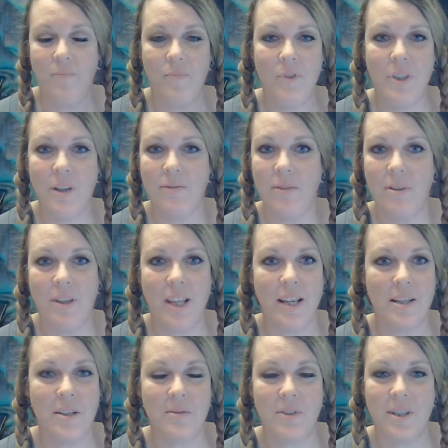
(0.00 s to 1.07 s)
Different
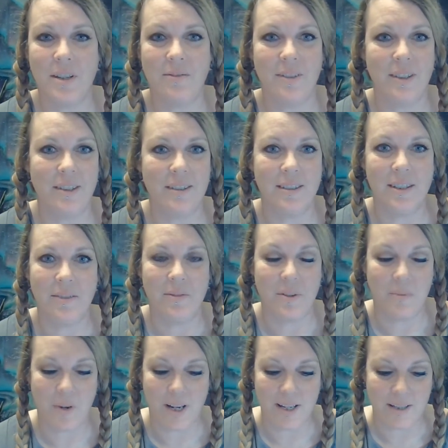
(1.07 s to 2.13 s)
things for
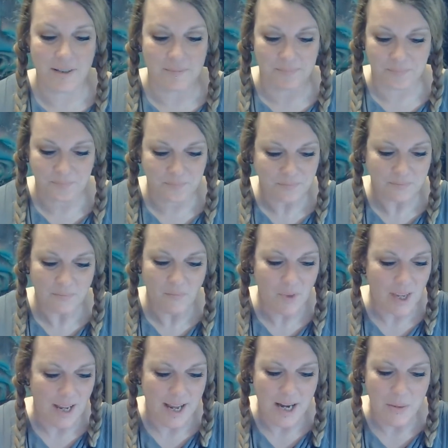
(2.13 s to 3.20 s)
different ways.
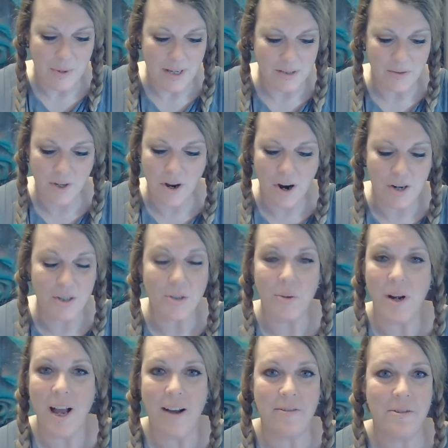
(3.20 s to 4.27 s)
Anyway, so the cards
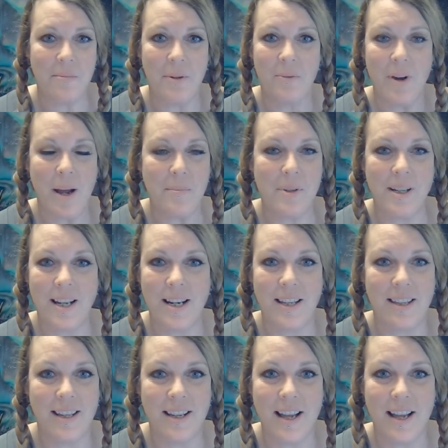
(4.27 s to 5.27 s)
don't have to be wrapped in anything